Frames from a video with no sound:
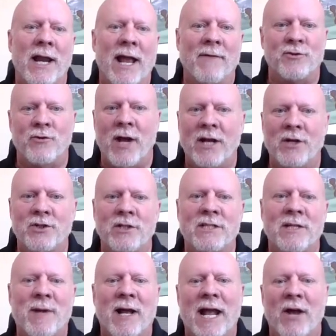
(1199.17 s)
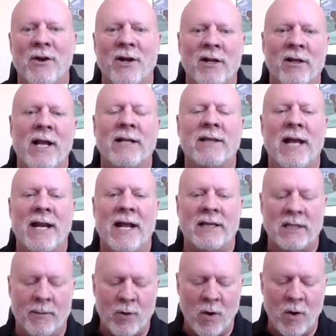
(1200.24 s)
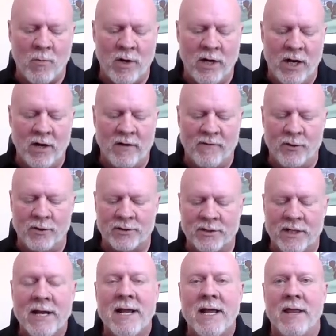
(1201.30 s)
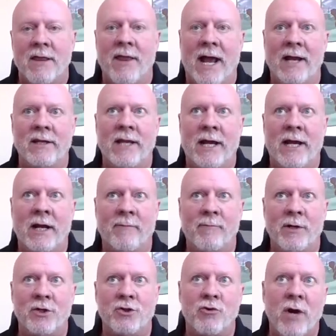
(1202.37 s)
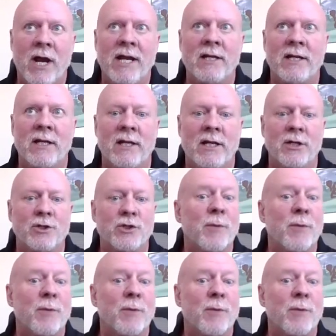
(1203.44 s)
and have strategies about how to collect that at the appropriate intervals, that they have been trained in the